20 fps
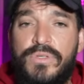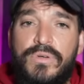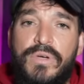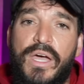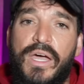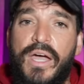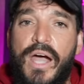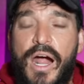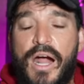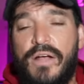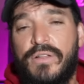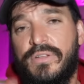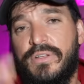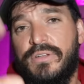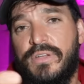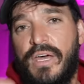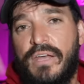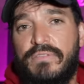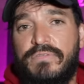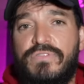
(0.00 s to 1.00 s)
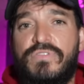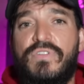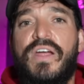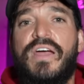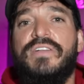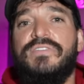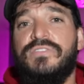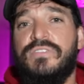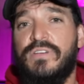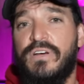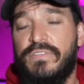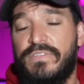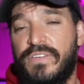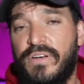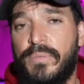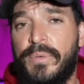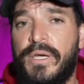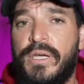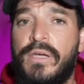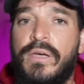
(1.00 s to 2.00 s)
UK, Ireland, and France of
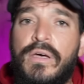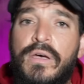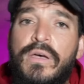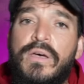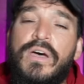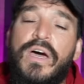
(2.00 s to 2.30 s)
filming,